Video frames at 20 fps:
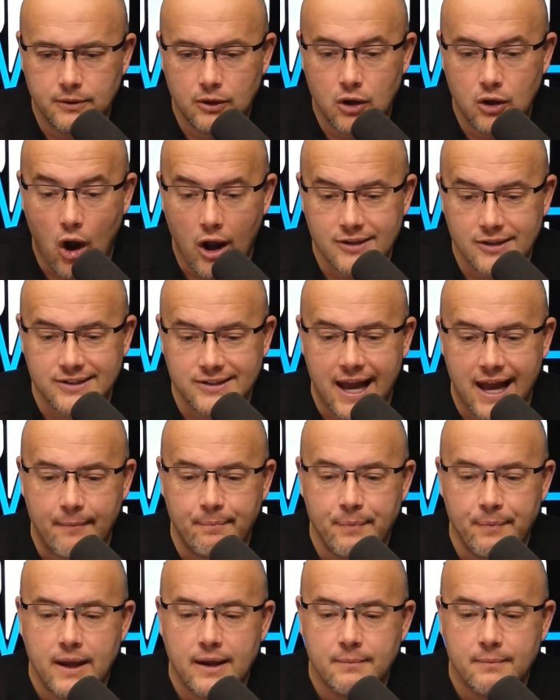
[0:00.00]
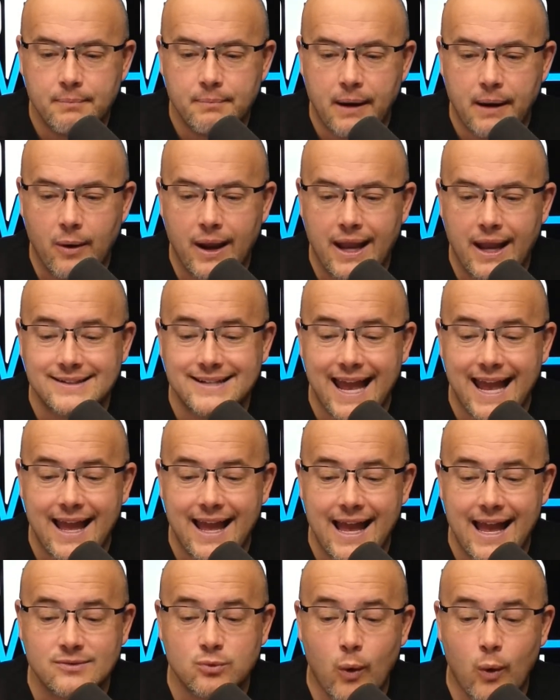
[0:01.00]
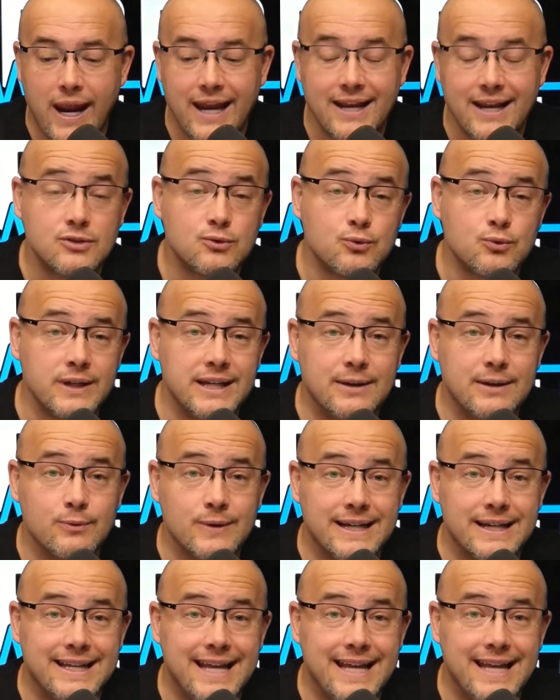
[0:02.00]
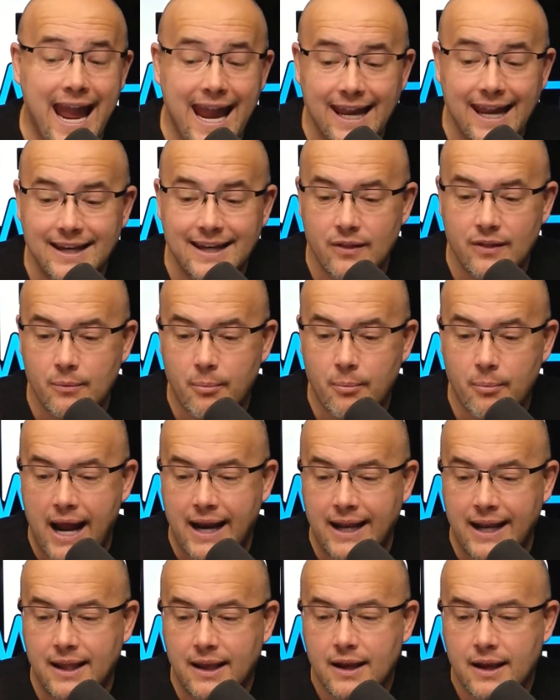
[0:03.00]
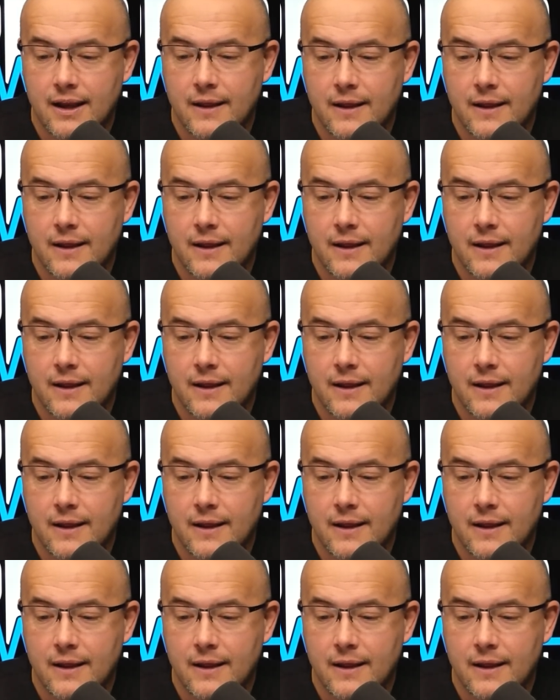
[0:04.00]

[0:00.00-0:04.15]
cause that. By the way, as weight is regained in the body,